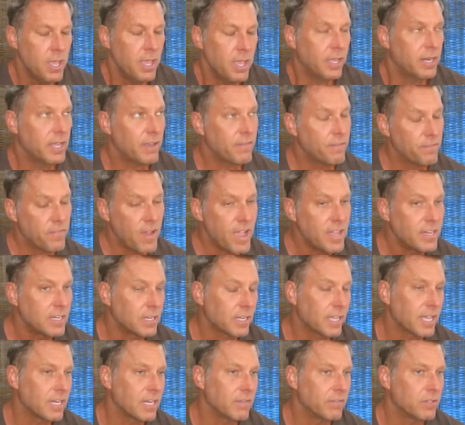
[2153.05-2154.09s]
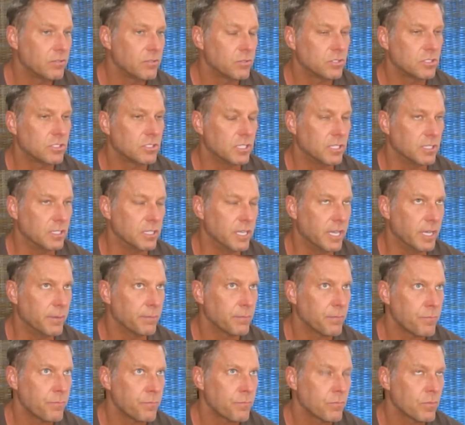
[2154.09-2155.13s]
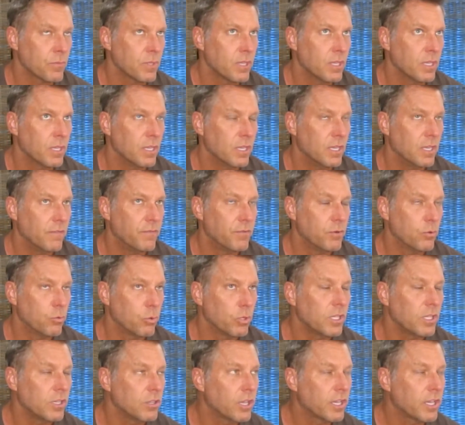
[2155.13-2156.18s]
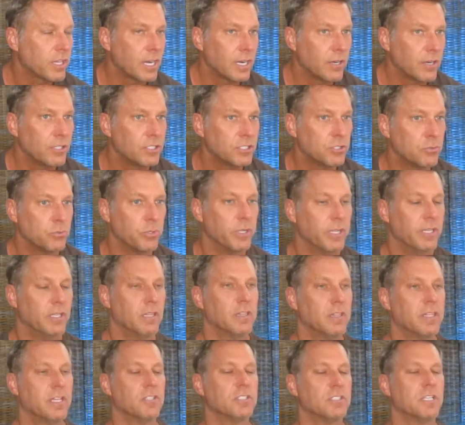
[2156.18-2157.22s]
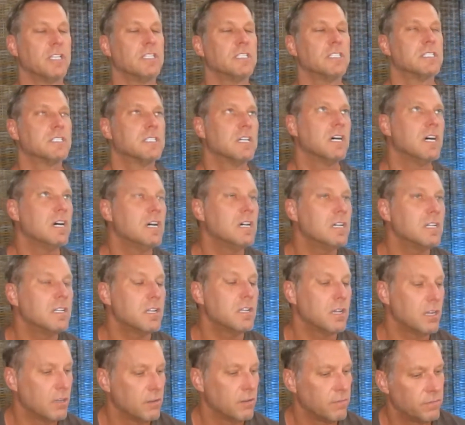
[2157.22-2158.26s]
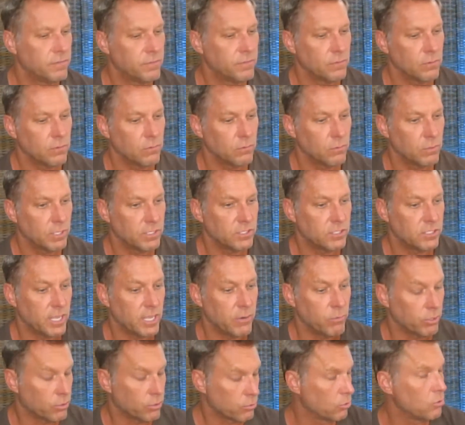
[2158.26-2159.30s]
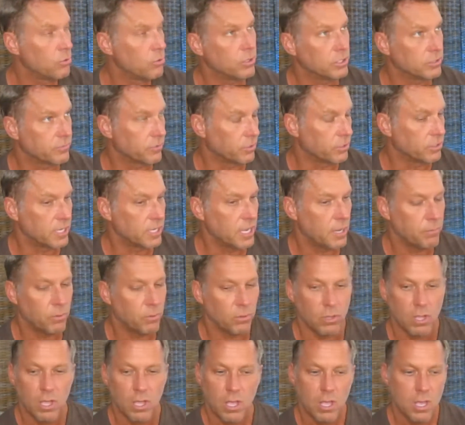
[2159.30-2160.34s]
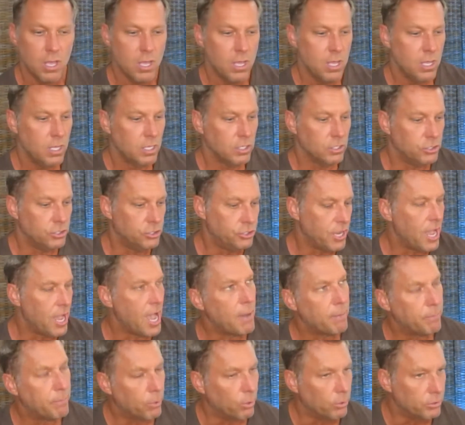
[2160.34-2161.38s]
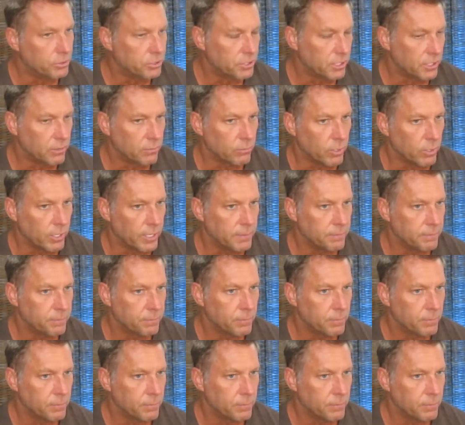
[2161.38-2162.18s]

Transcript: And I find it kind of interesting that if you really look at our industry, there's a ton of let's say recruiters, for example, job posting, right?